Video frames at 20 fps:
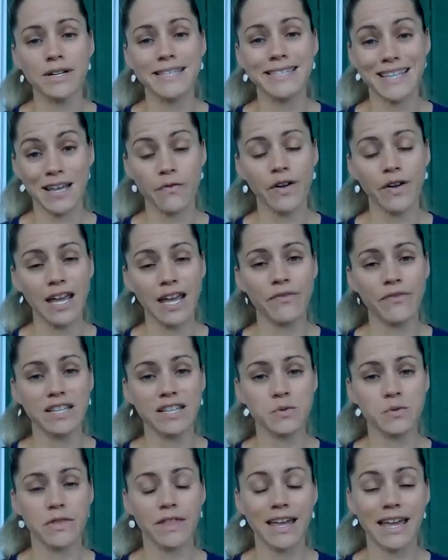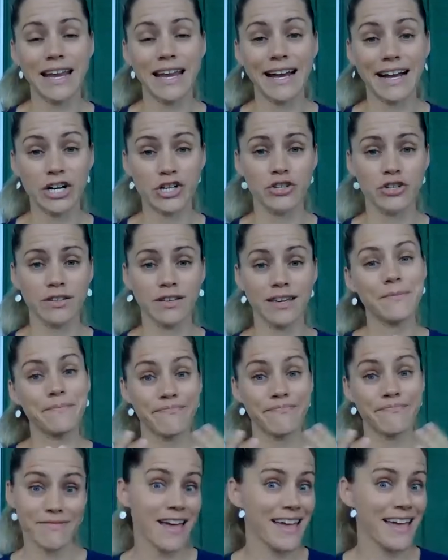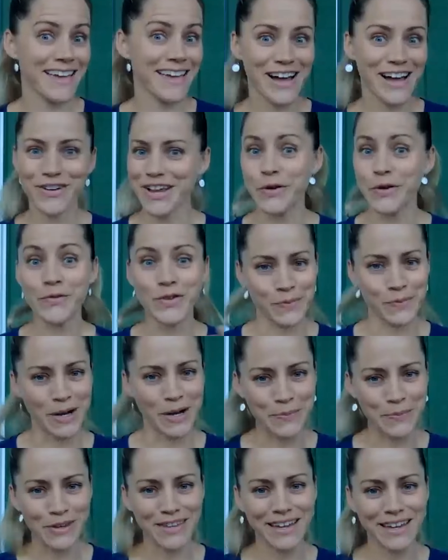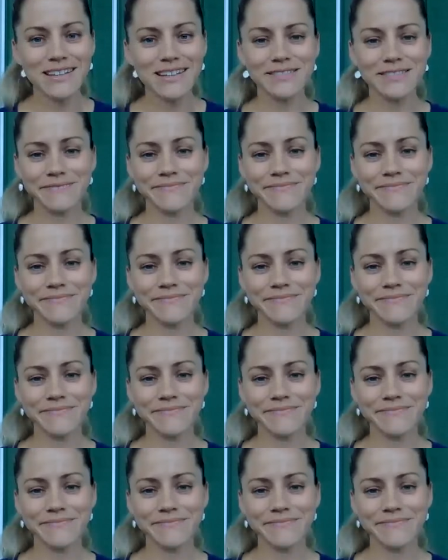more safe havens where they can actually hang out and repopulate.